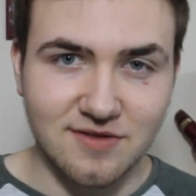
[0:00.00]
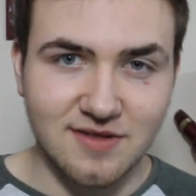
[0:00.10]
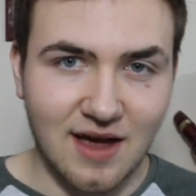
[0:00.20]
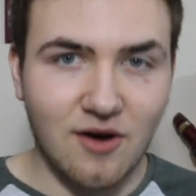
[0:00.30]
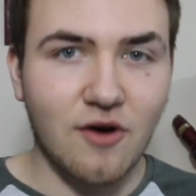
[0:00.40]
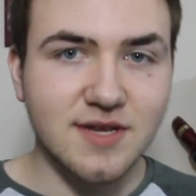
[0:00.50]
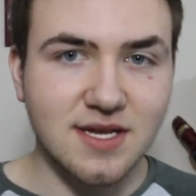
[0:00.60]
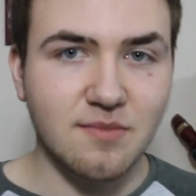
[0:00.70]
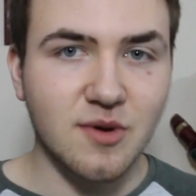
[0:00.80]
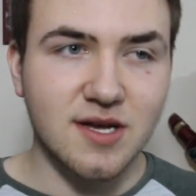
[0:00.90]
Now, obviously,
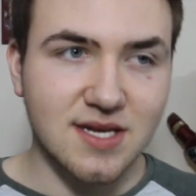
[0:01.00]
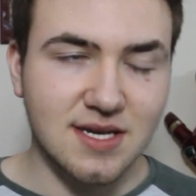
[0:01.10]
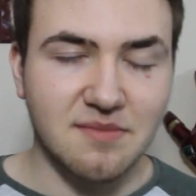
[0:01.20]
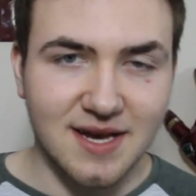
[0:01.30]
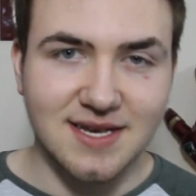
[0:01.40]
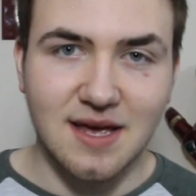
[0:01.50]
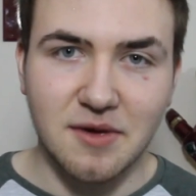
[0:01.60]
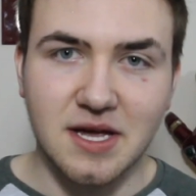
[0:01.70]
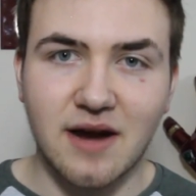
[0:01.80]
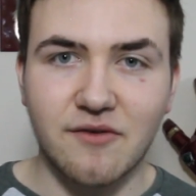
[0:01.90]
because it's a
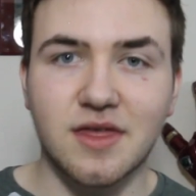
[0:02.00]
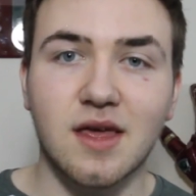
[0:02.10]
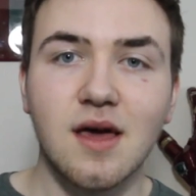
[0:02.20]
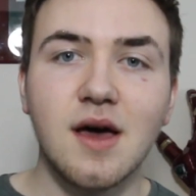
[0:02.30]
pandemic and everything,